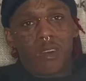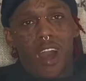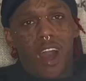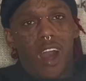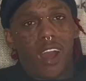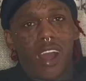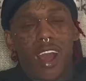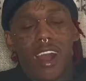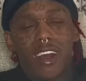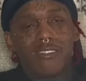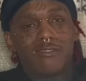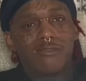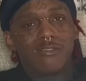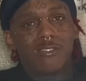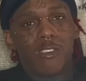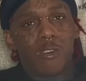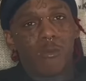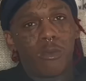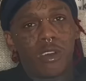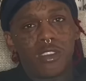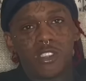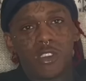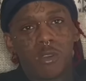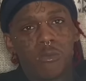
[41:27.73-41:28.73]
I got so
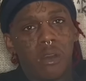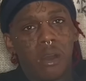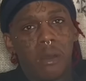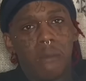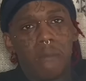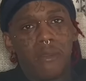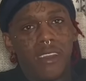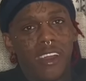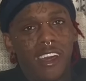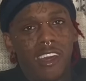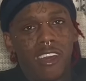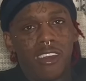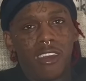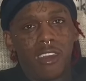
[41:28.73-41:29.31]
much on my plate.